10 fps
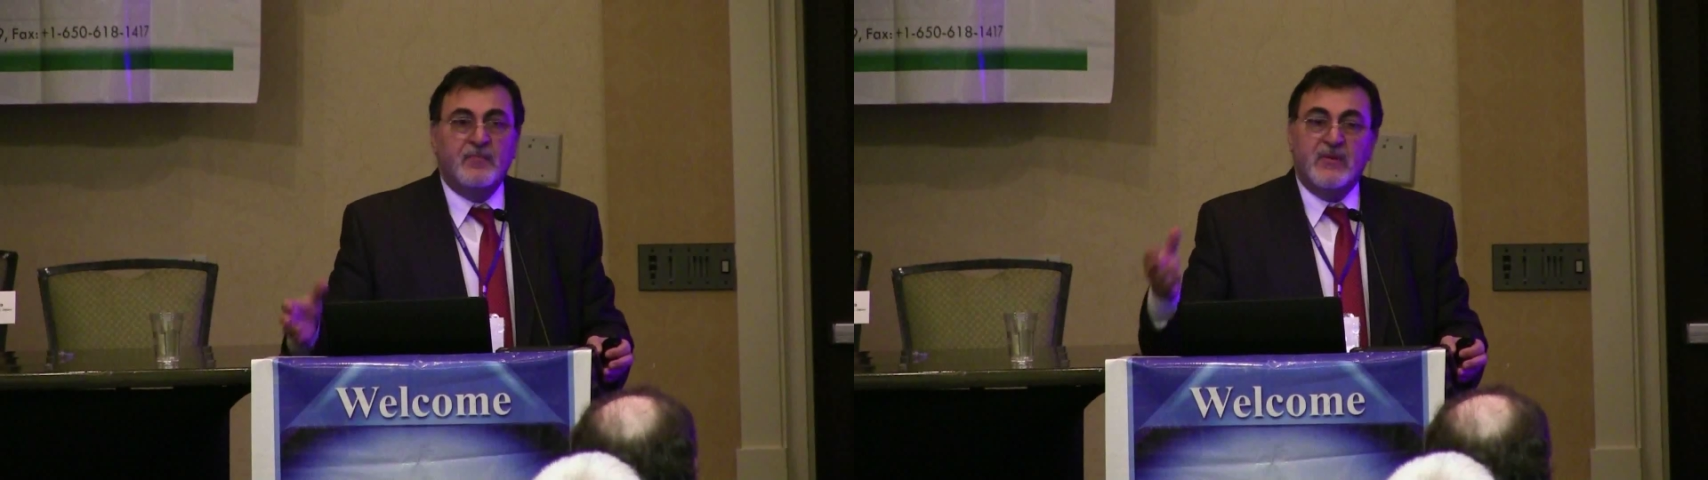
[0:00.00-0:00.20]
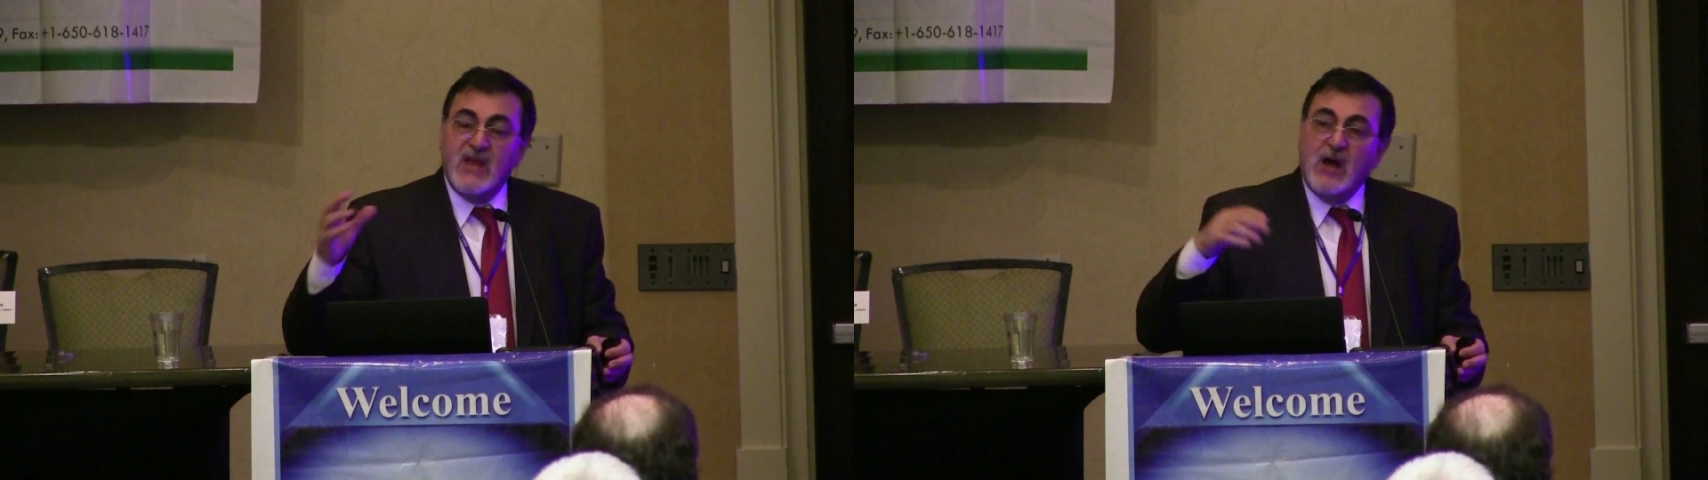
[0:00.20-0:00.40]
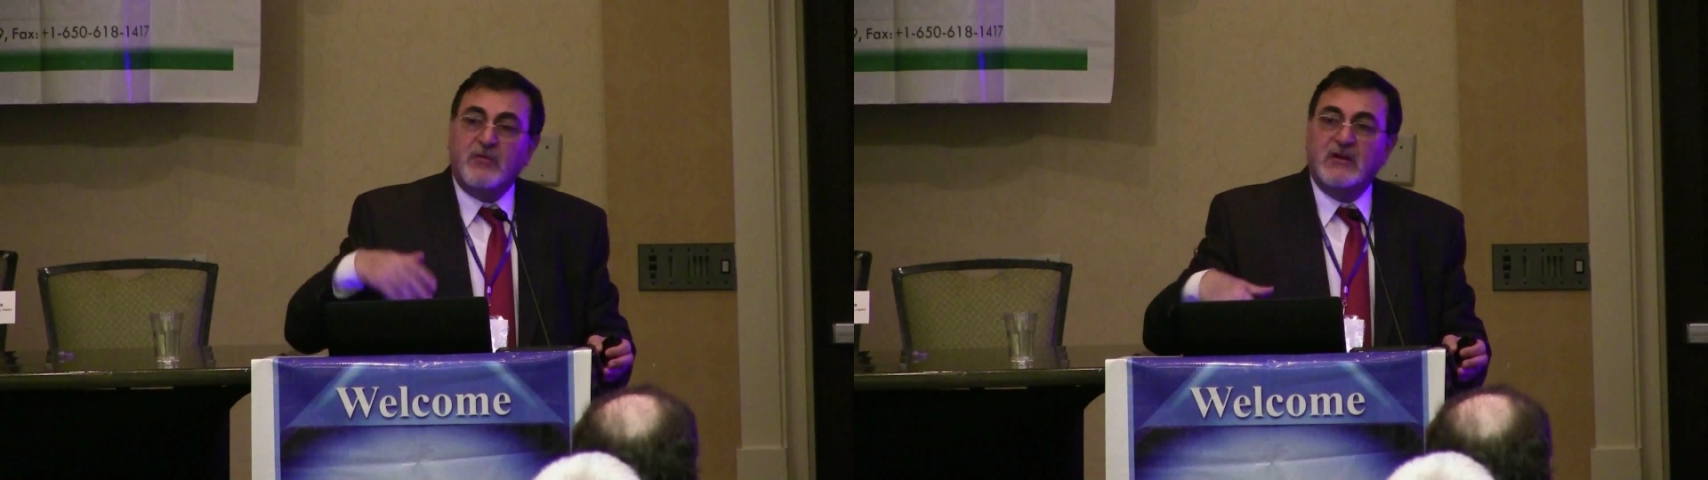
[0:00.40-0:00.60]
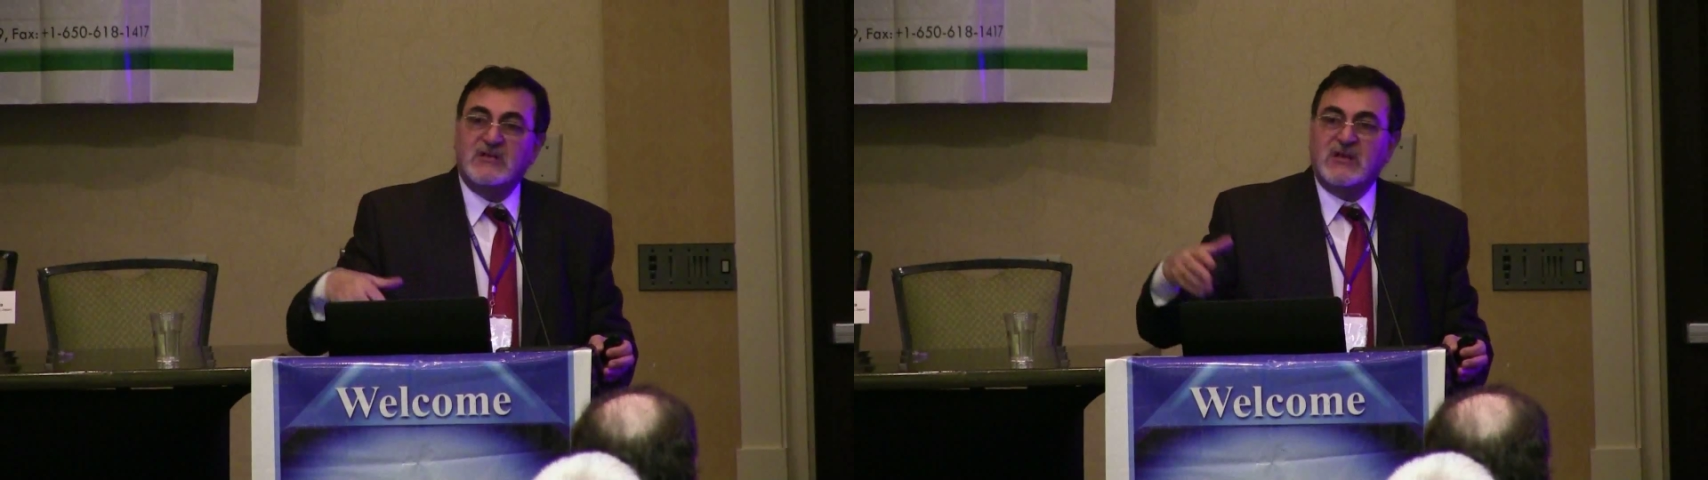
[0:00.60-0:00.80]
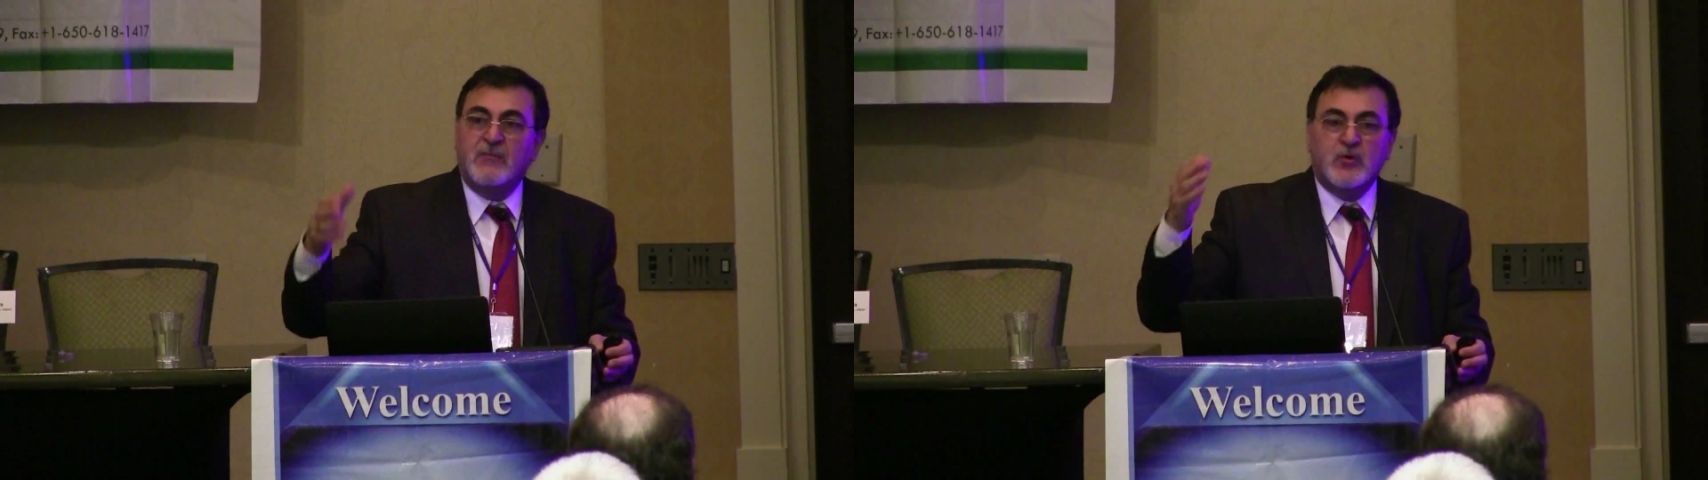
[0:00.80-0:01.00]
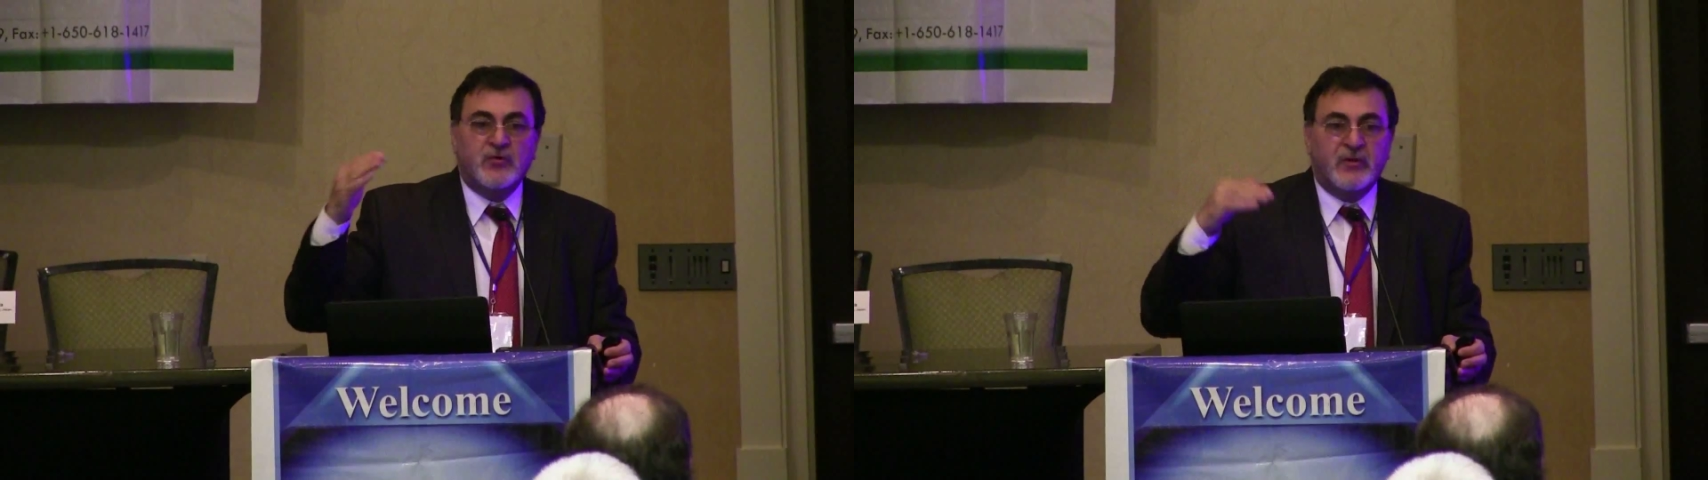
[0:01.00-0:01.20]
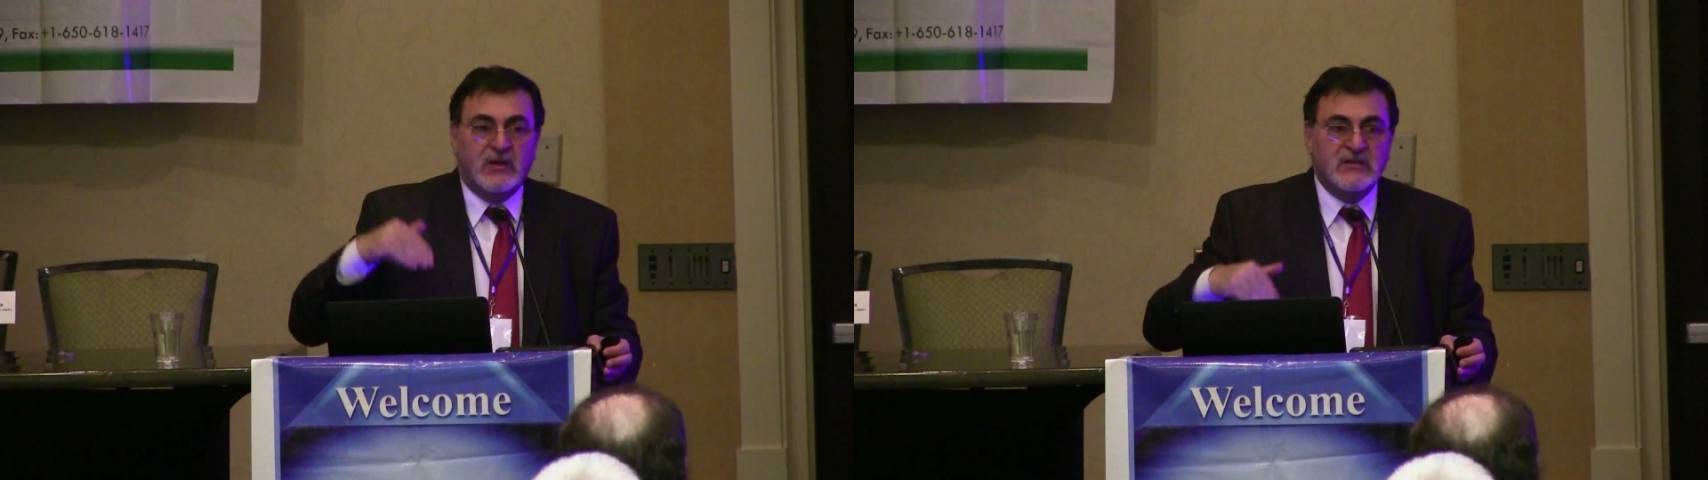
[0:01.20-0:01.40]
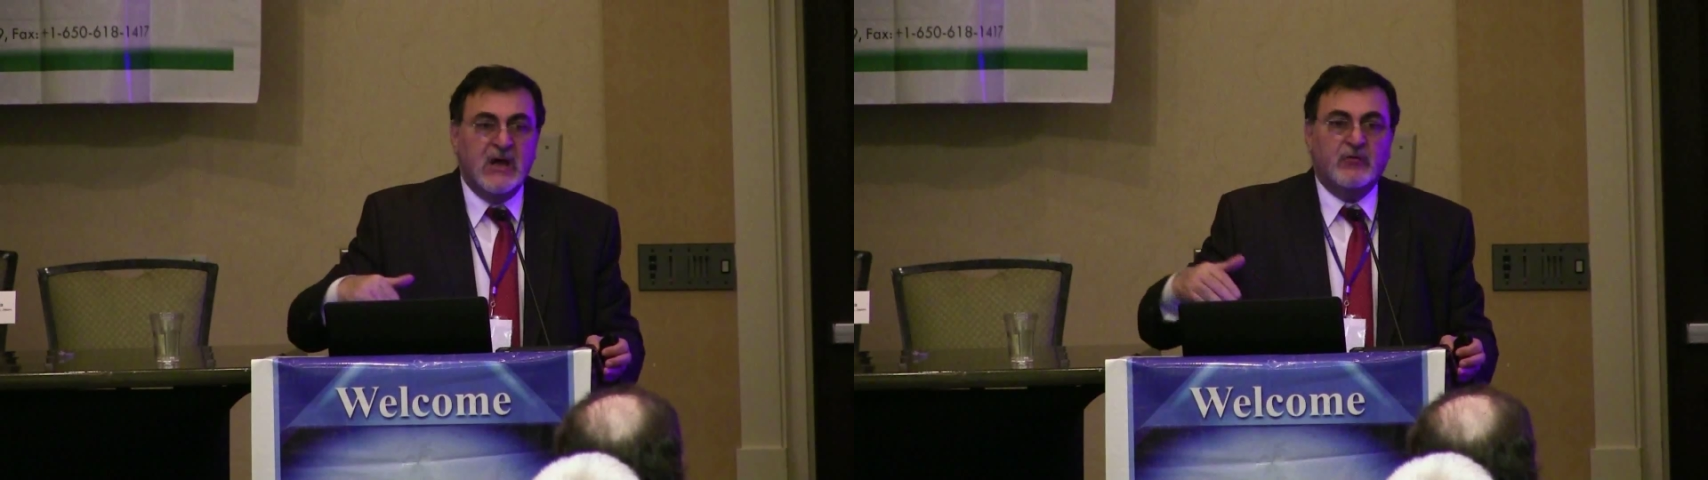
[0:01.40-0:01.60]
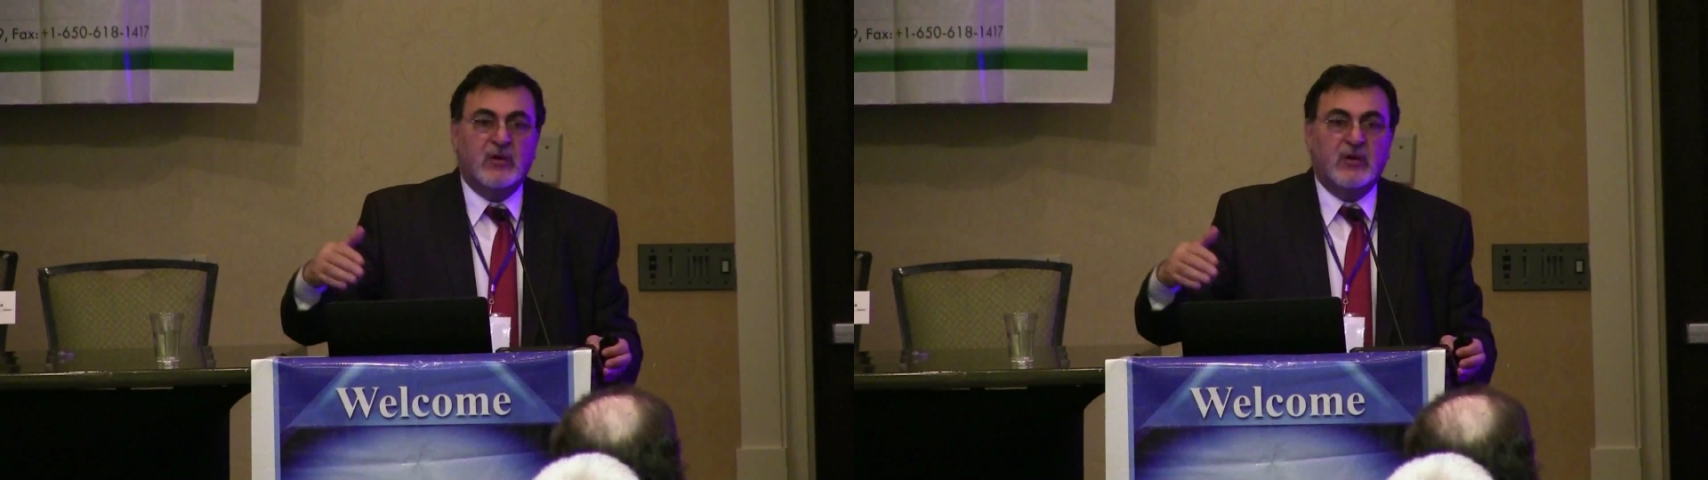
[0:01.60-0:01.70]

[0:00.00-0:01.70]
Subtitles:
Now there is some new trends now to